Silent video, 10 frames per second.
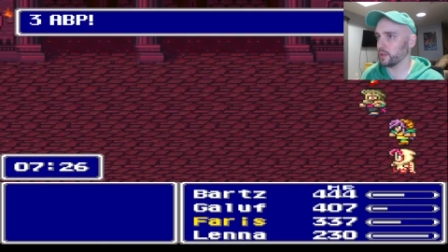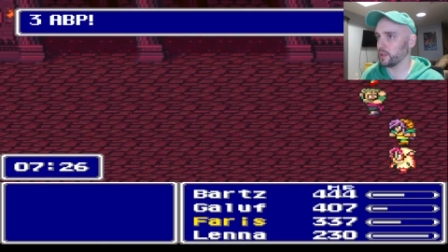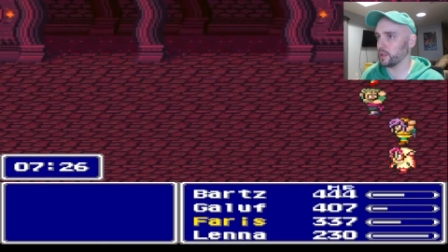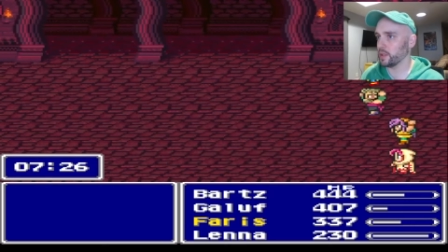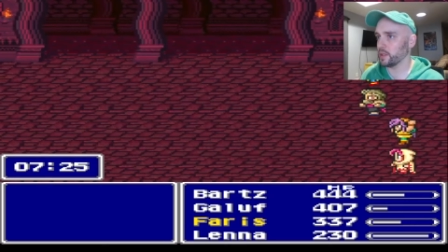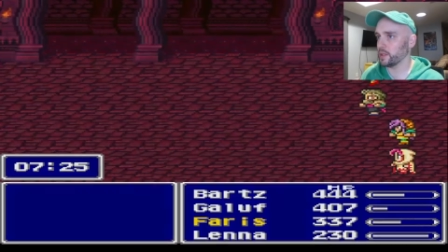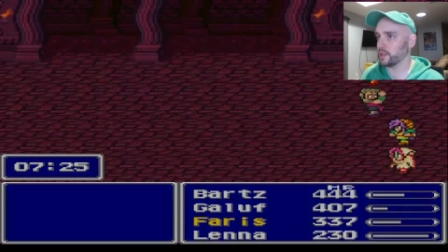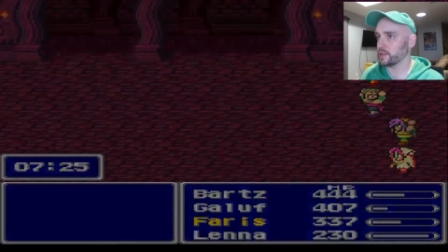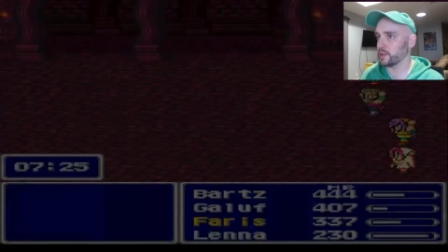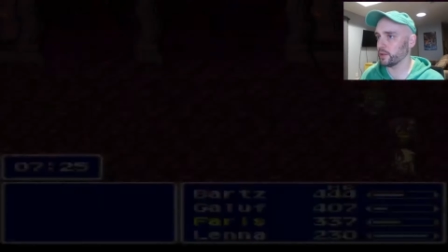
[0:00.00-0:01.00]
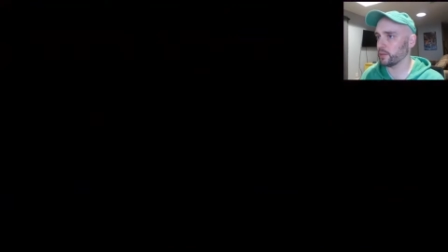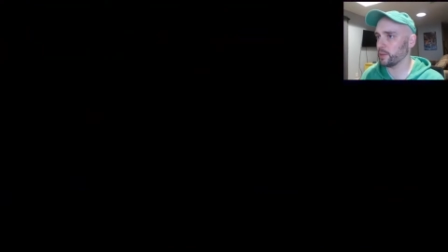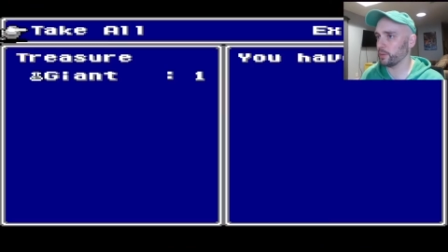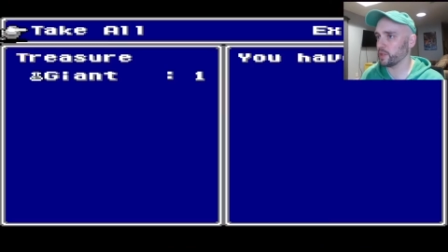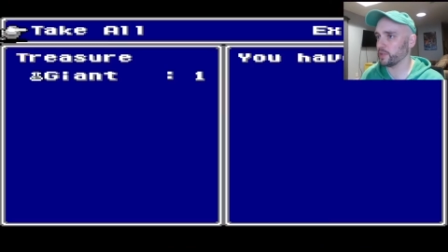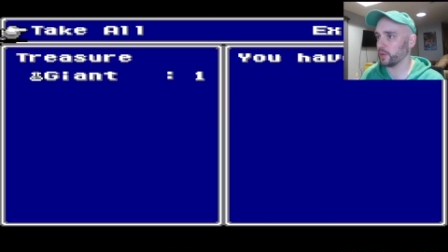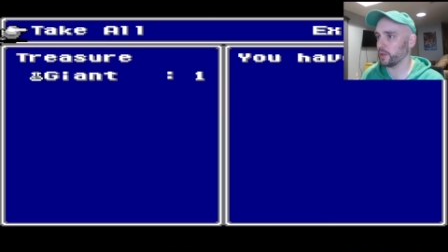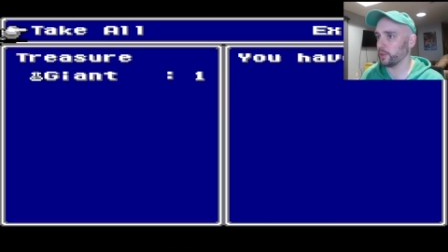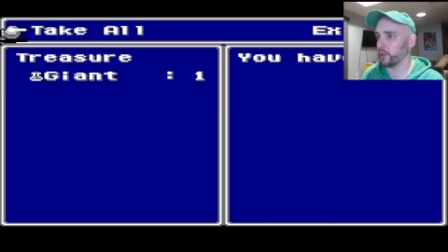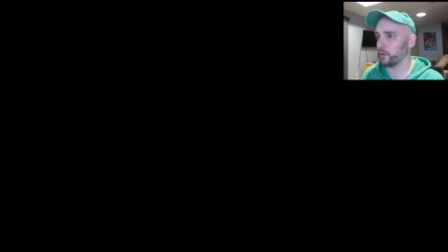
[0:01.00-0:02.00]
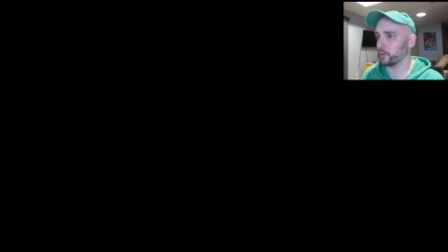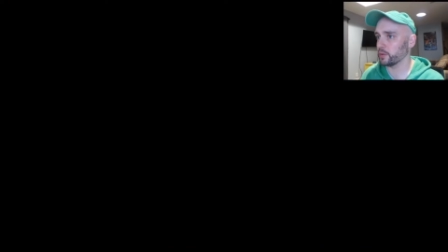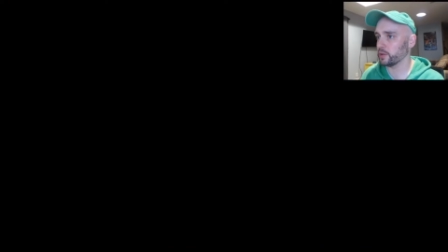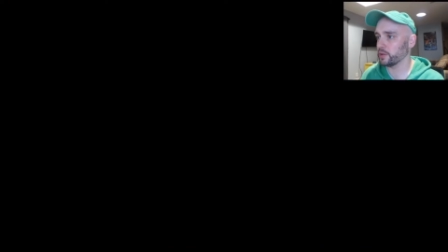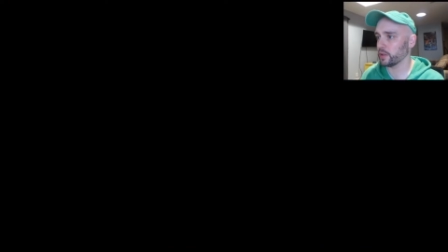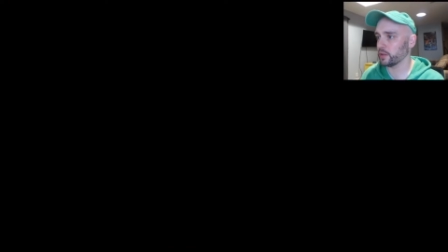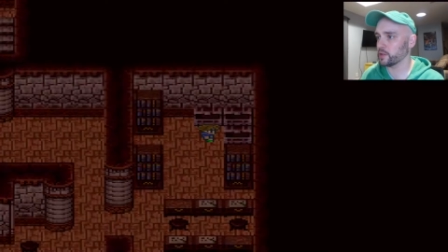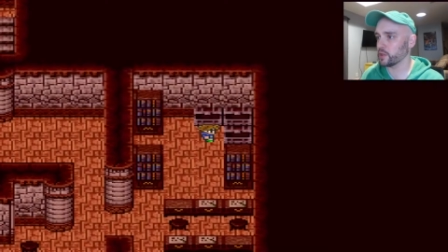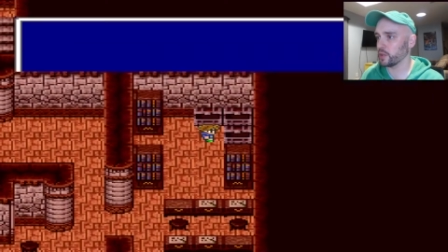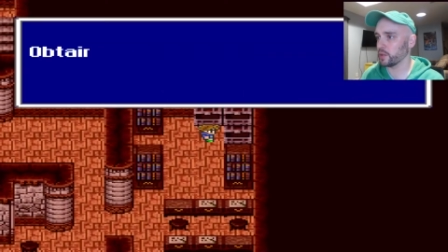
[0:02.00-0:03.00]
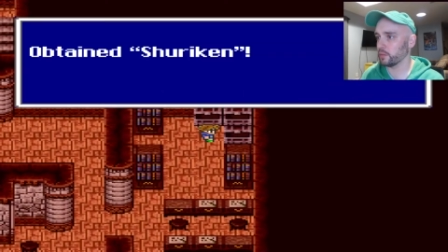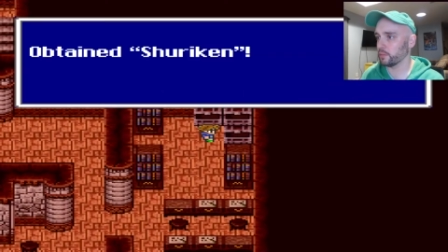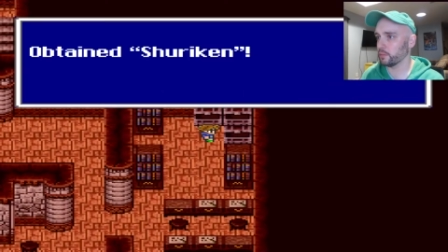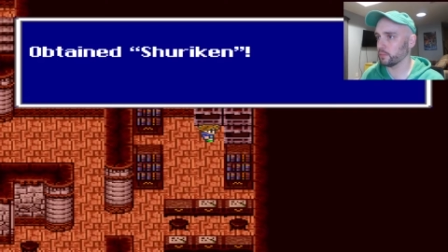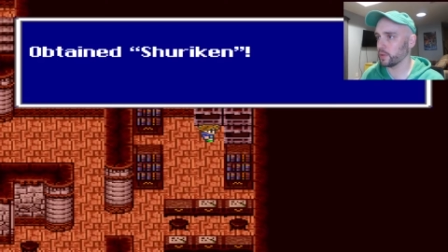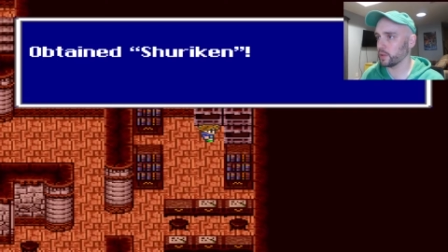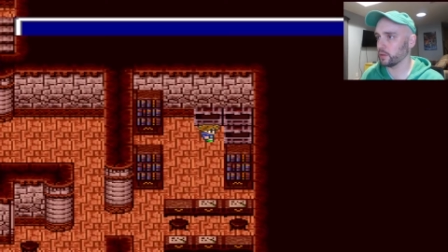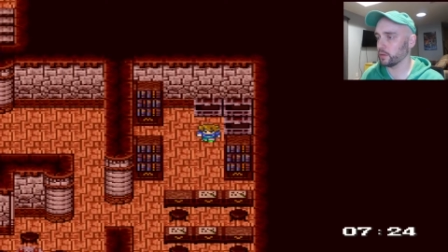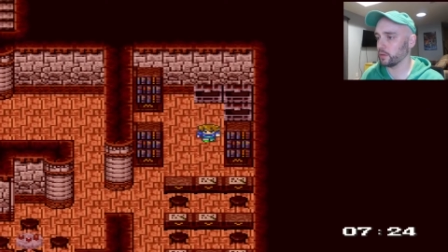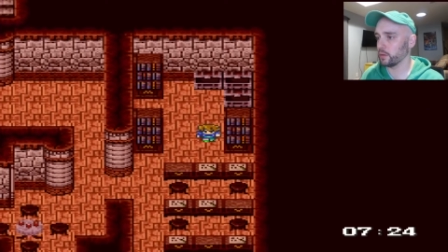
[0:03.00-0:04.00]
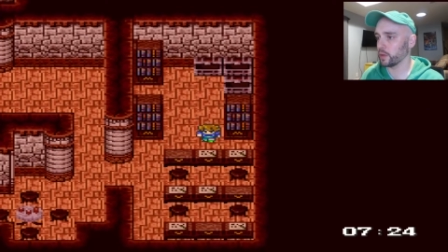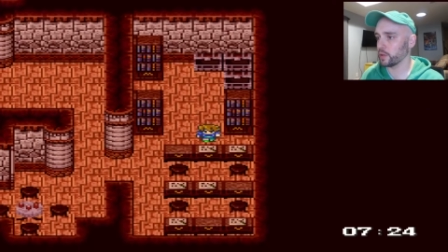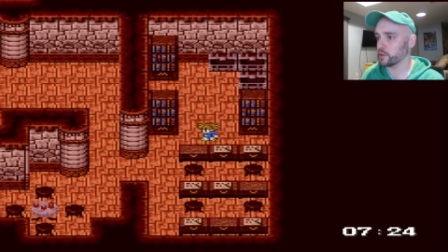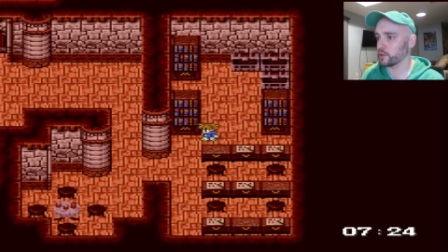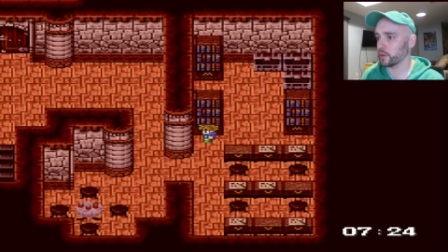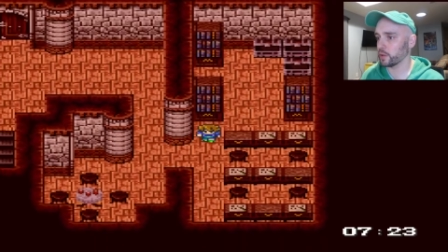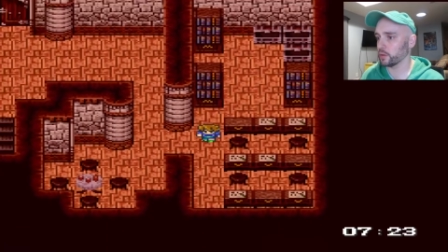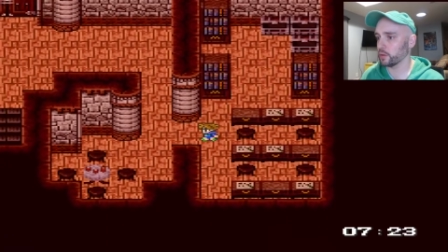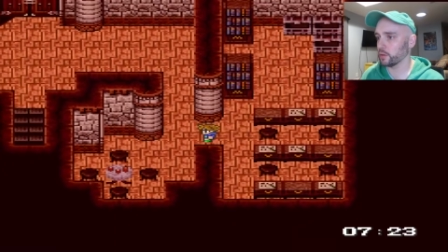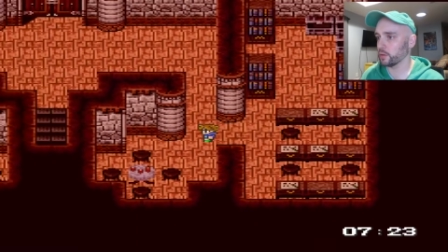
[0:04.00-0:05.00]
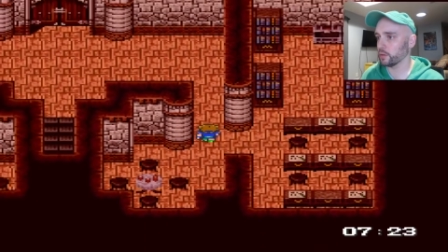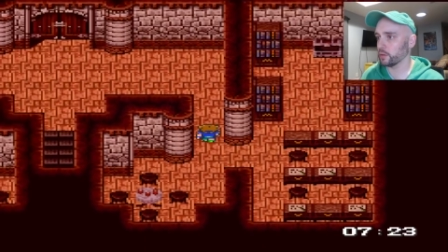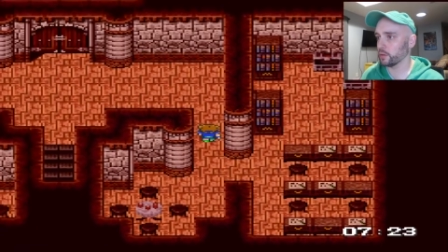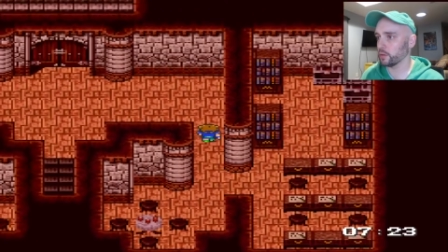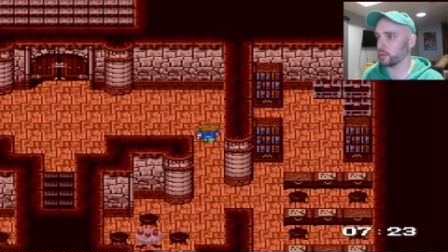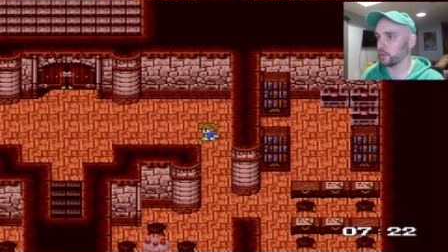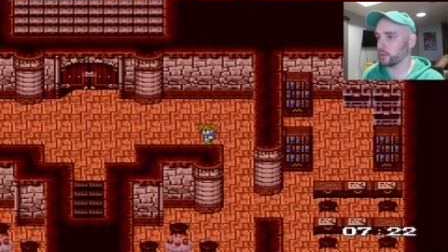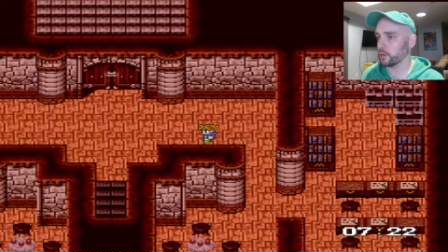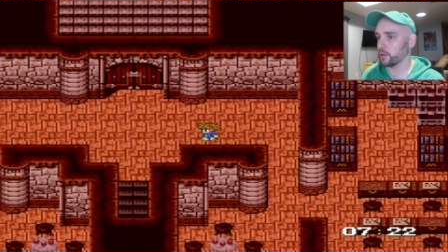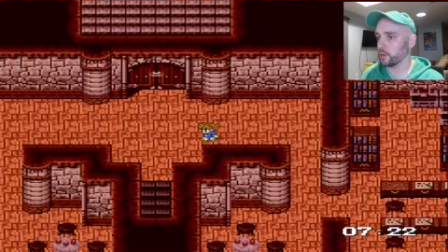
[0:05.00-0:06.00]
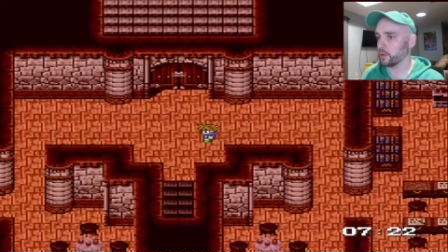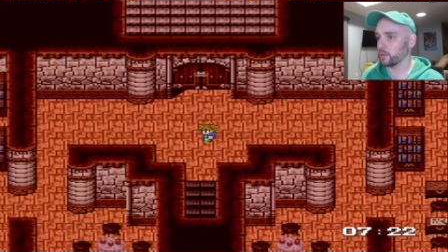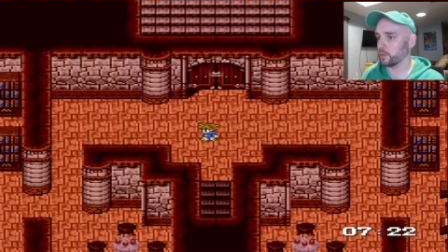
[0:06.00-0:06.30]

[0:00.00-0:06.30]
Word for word: Easy. Three points for him alone. I'll take the giant thing. Oh, I got a shuriken. Good.